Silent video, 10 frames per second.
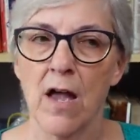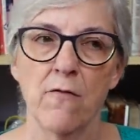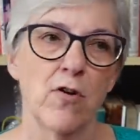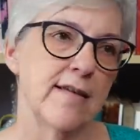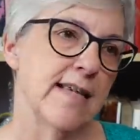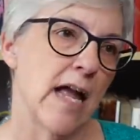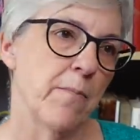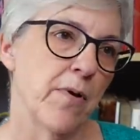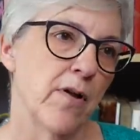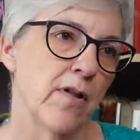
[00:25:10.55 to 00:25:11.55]
For
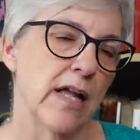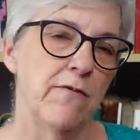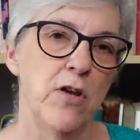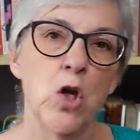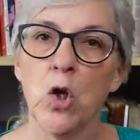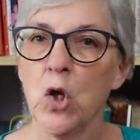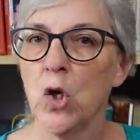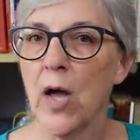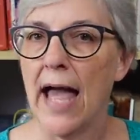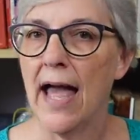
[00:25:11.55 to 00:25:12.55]
example, if
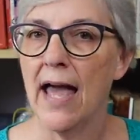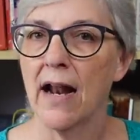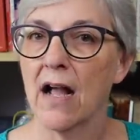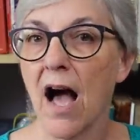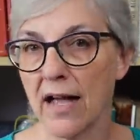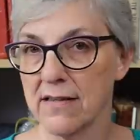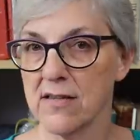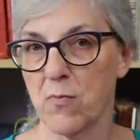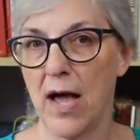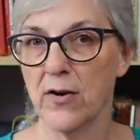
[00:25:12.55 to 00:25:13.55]
you had a cotton
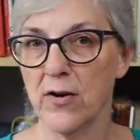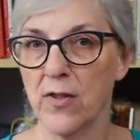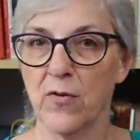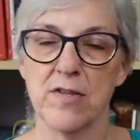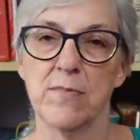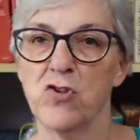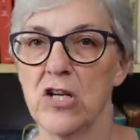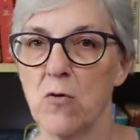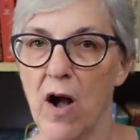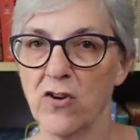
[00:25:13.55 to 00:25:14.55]
sweater that was
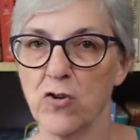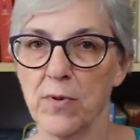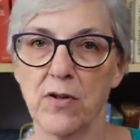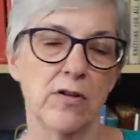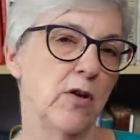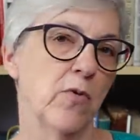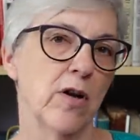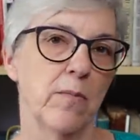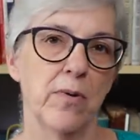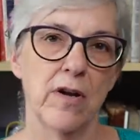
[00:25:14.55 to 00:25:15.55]
machine washable and you were
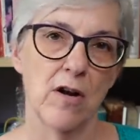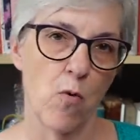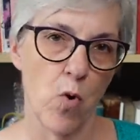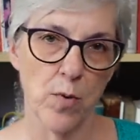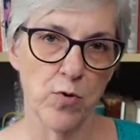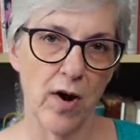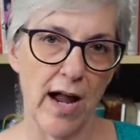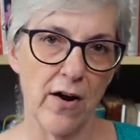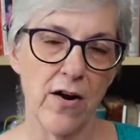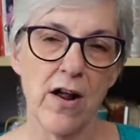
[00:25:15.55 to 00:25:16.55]
gonna put it in a warm
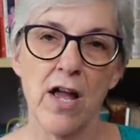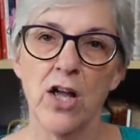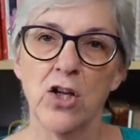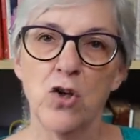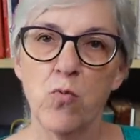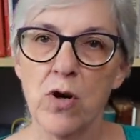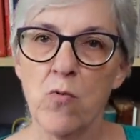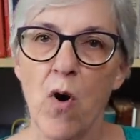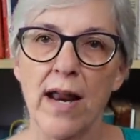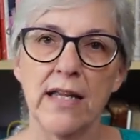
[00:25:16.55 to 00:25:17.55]
dryer, you
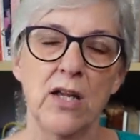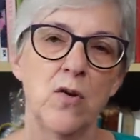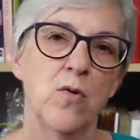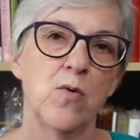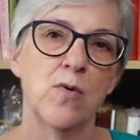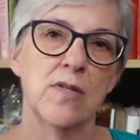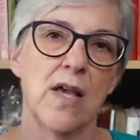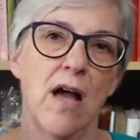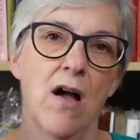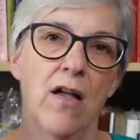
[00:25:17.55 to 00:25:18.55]
wouldn't wanna use
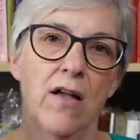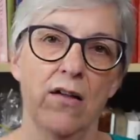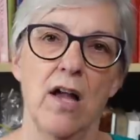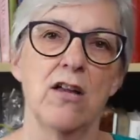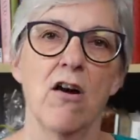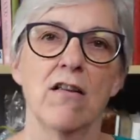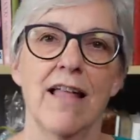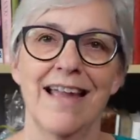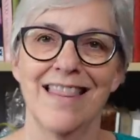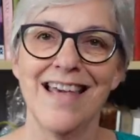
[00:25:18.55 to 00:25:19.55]
a yarn
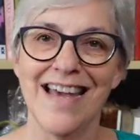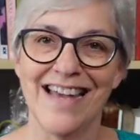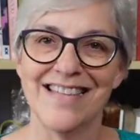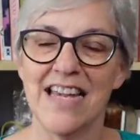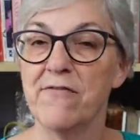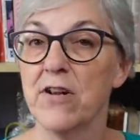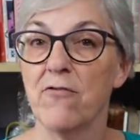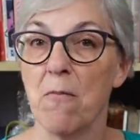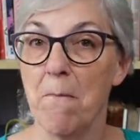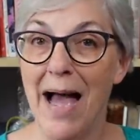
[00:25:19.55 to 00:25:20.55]
like this, even
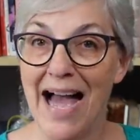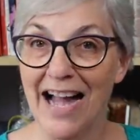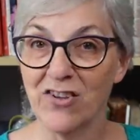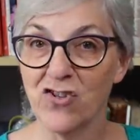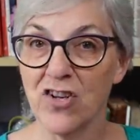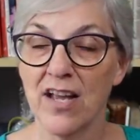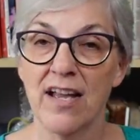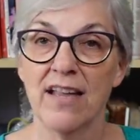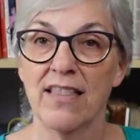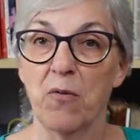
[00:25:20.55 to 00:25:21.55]
if it matched,
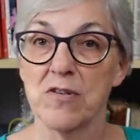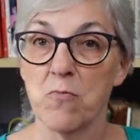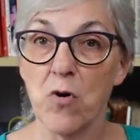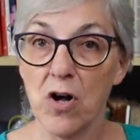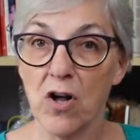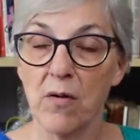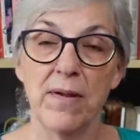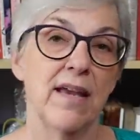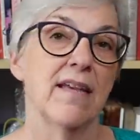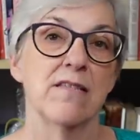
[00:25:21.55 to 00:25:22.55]
that was wool,
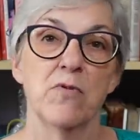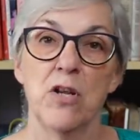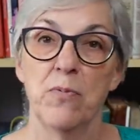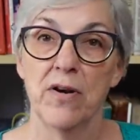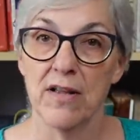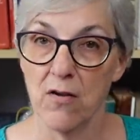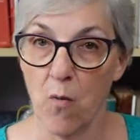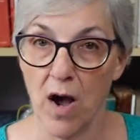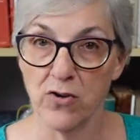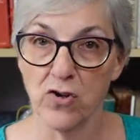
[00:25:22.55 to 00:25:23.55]
because when you put it in the
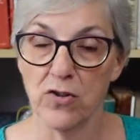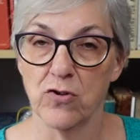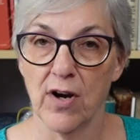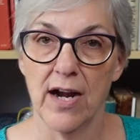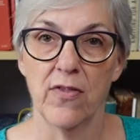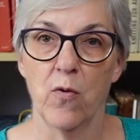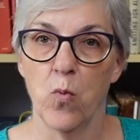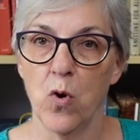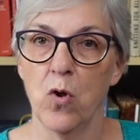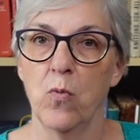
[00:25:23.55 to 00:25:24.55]
washer and the dryer, the
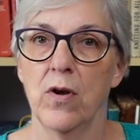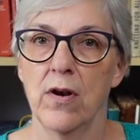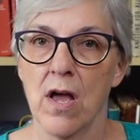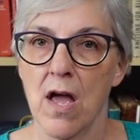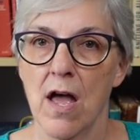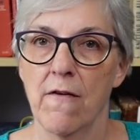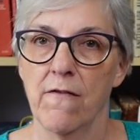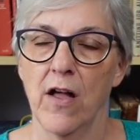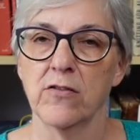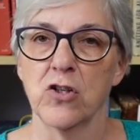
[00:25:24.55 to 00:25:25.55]
wool would
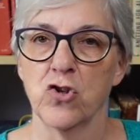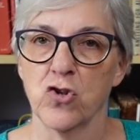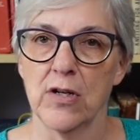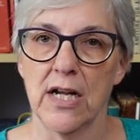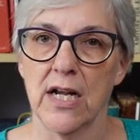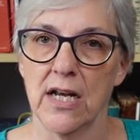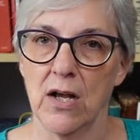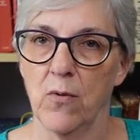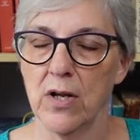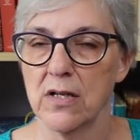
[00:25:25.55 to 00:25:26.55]
felt and shrink and
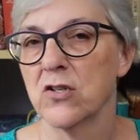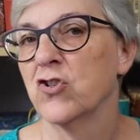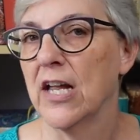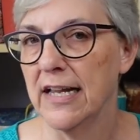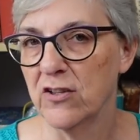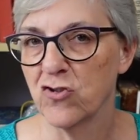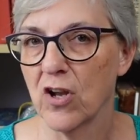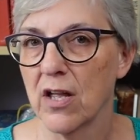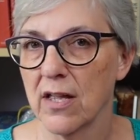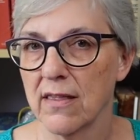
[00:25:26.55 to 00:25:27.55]
it would
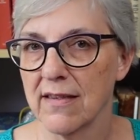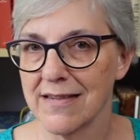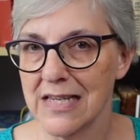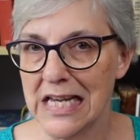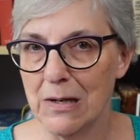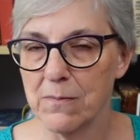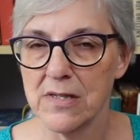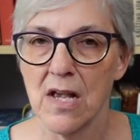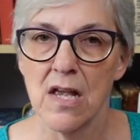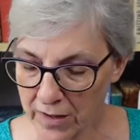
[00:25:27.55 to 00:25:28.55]
change the
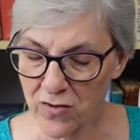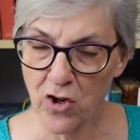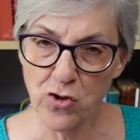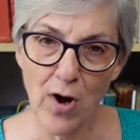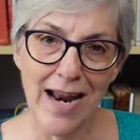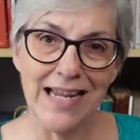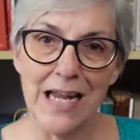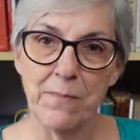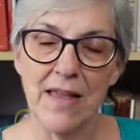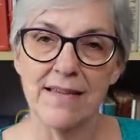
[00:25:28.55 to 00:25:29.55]
seams. So you try to
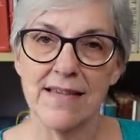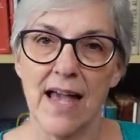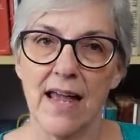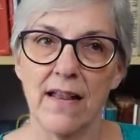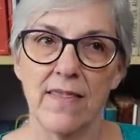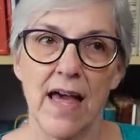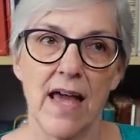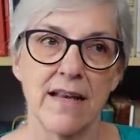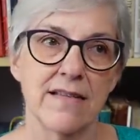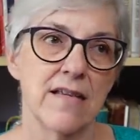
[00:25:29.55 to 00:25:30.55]
keep things that
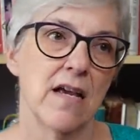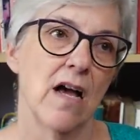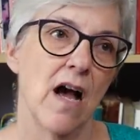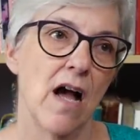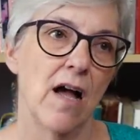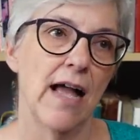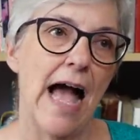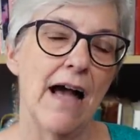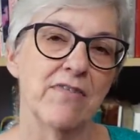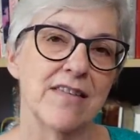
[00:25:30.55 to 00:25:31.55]

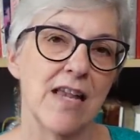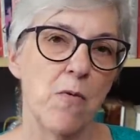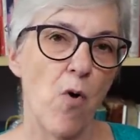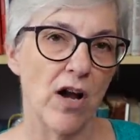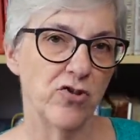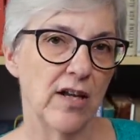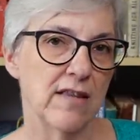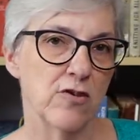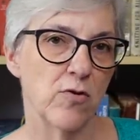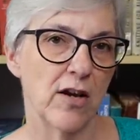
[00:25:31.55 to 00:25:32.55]
have the same washing
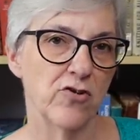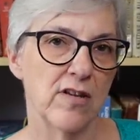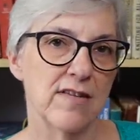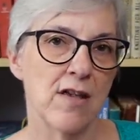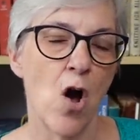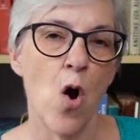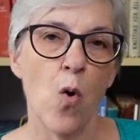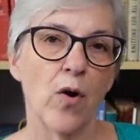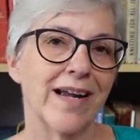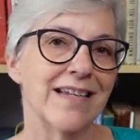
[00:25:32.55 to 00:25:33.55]
instructions
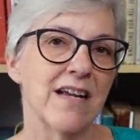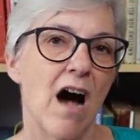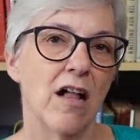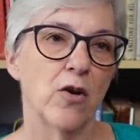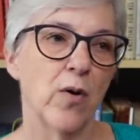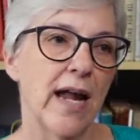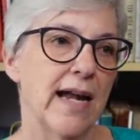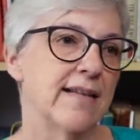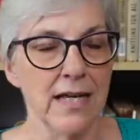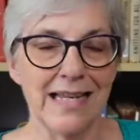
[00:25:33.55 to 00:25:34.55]
or can
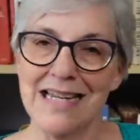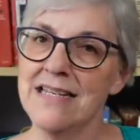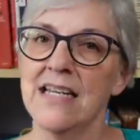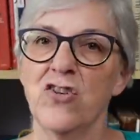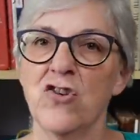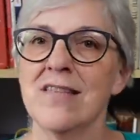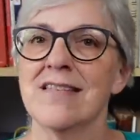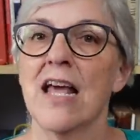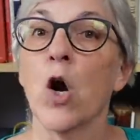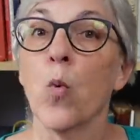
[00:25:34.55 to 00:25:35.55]
tolerate
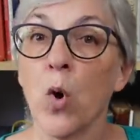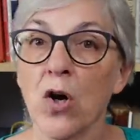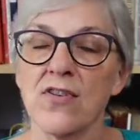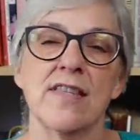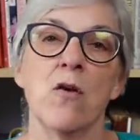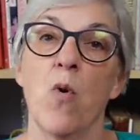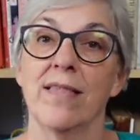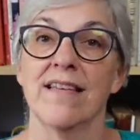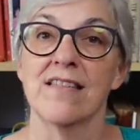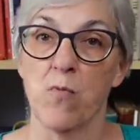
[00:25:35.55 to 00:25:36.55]
conditions that are worse than
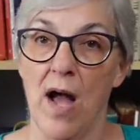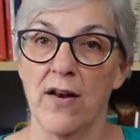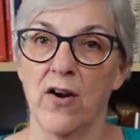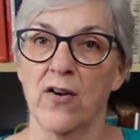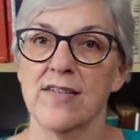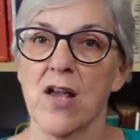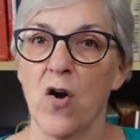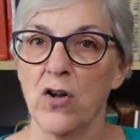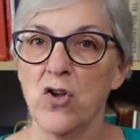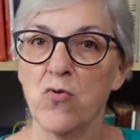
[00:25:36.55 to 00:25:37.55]
what the sweater.
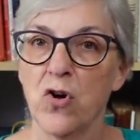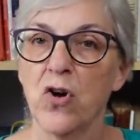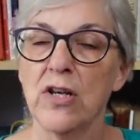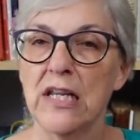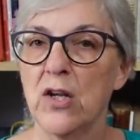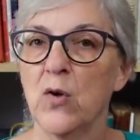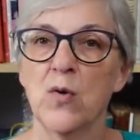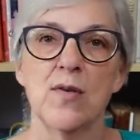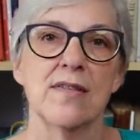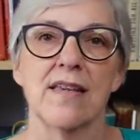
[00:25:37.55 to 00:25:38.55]
So you could
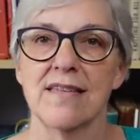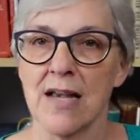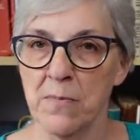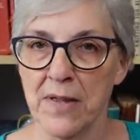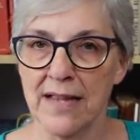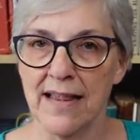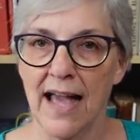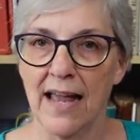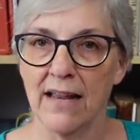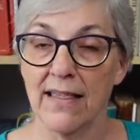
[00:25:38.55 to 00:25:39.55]
use something
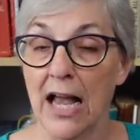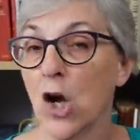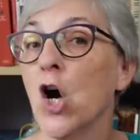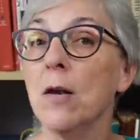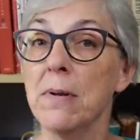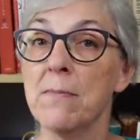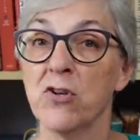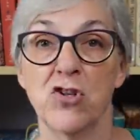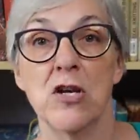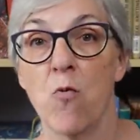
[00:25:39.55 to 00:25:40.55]
that could be
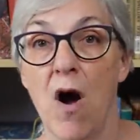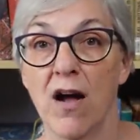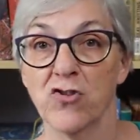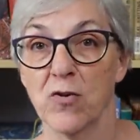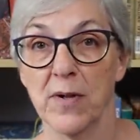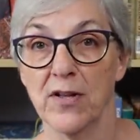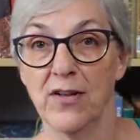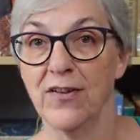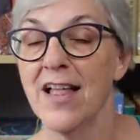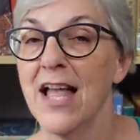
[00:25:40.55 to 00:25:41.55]
machine
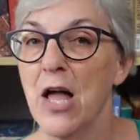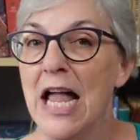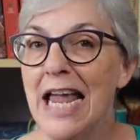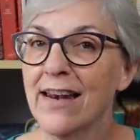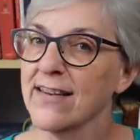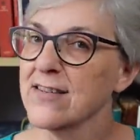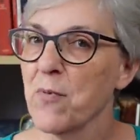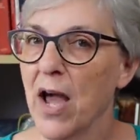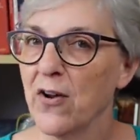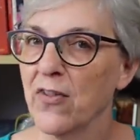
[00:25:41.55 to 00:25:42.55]
washable in a
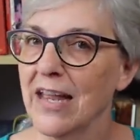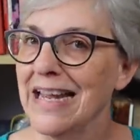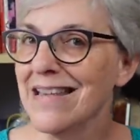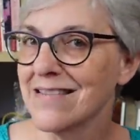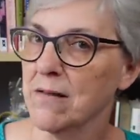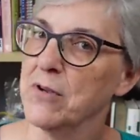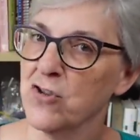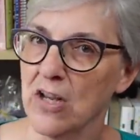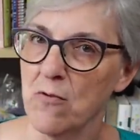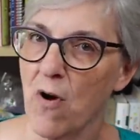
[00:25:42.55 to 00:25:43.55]
sweater that isn't
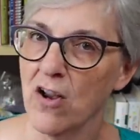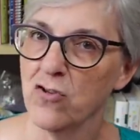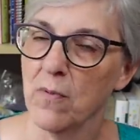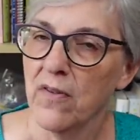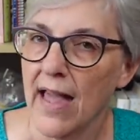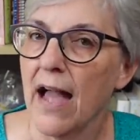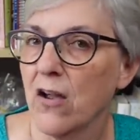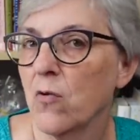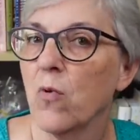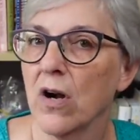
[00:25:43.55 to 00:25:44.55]
machine washable. That
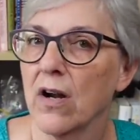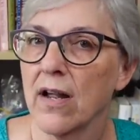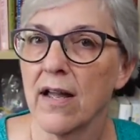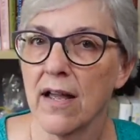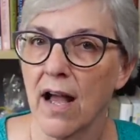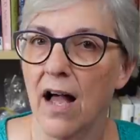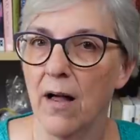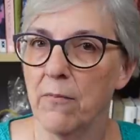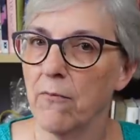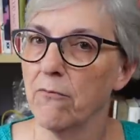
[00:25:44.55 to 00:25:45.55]
could work
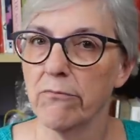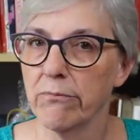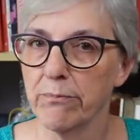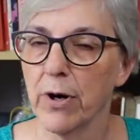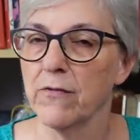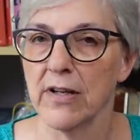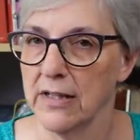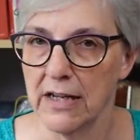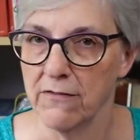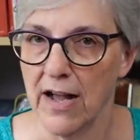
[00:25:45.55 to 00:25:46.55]

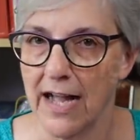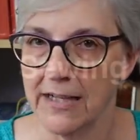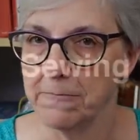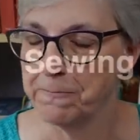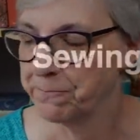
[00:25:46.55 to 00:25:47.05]
perfectly fine.